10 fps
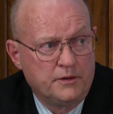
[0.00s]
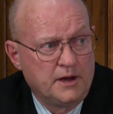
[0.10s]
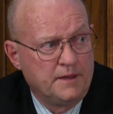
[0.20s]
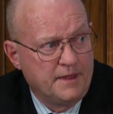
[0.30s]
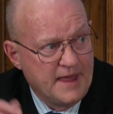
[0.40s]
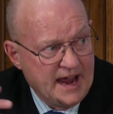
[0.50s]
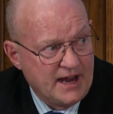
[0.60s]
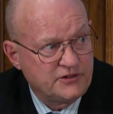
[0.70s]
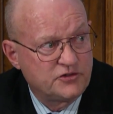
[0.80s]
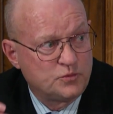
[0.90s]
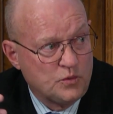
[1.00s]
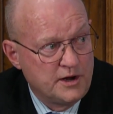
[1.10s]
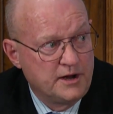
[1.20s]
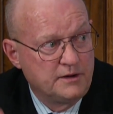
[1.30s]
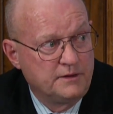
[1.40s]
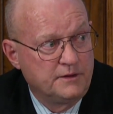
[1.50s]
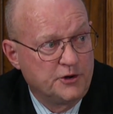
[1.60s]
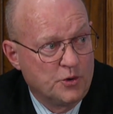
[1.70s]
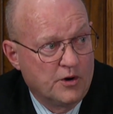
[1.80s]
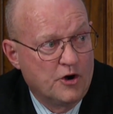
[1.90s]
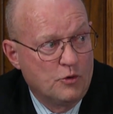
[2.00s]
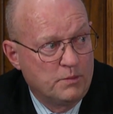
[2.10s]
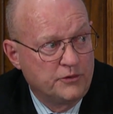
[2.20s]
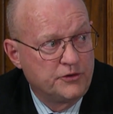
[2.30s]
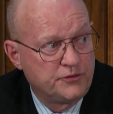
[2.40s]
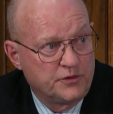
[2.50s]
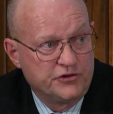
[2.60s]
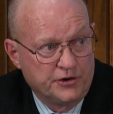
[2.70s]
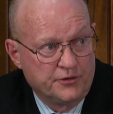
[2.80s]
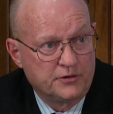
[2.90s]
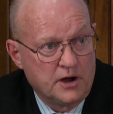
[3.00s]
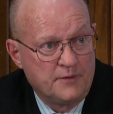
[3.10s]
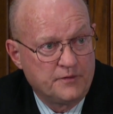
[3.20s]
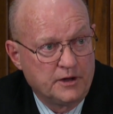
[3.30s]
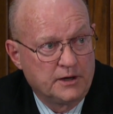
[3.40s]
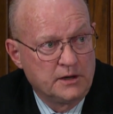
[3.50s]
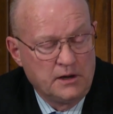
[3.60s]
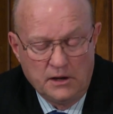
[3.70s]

and that's when the door opens for general conflict.